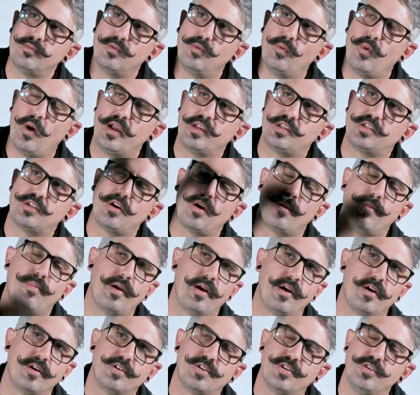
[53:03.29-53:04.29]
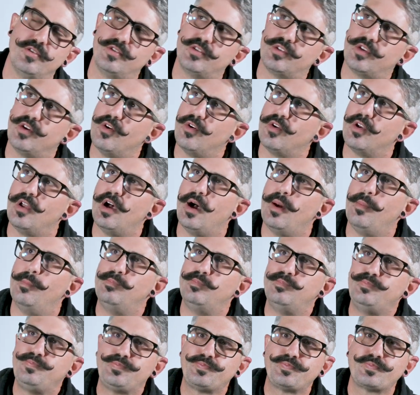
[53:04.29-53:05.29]
White Star parachutes going up,
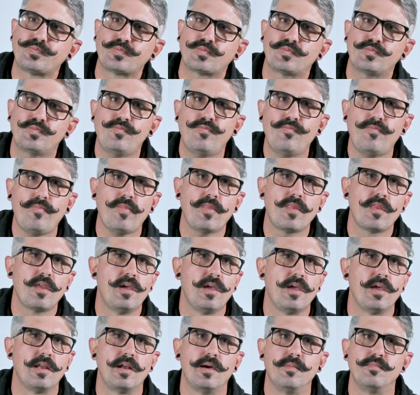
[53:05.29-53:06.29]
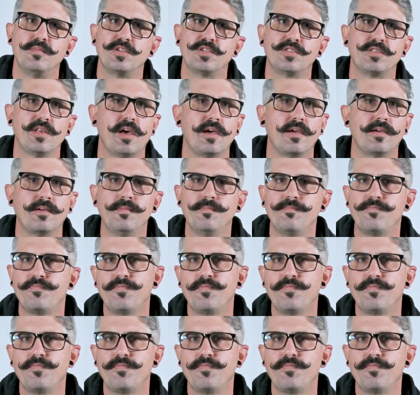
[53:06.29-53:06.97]
and I'm just like,